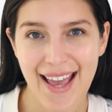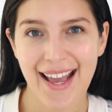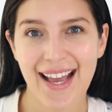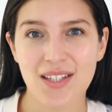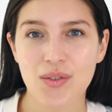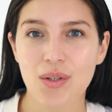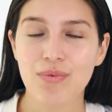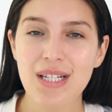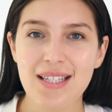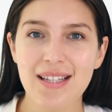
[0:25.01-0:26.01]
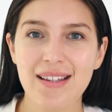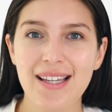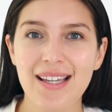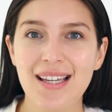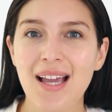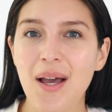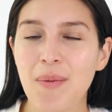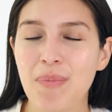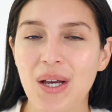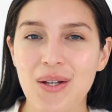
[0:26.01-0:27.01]
And recently,
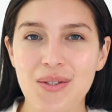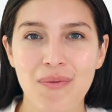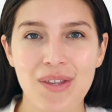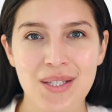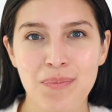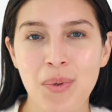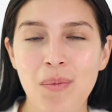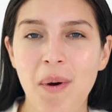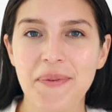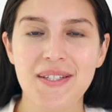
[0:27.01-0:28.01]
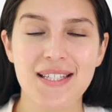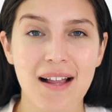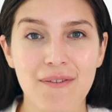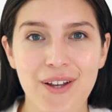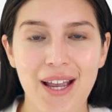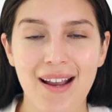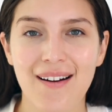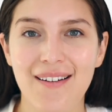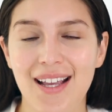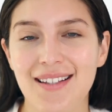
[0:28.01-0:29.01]
because of this boom of
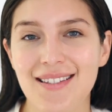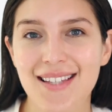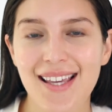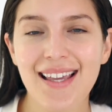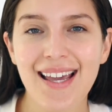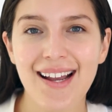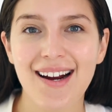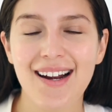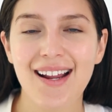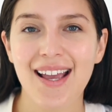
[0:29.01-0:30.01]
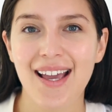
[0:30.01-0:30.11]
self-care and skincare,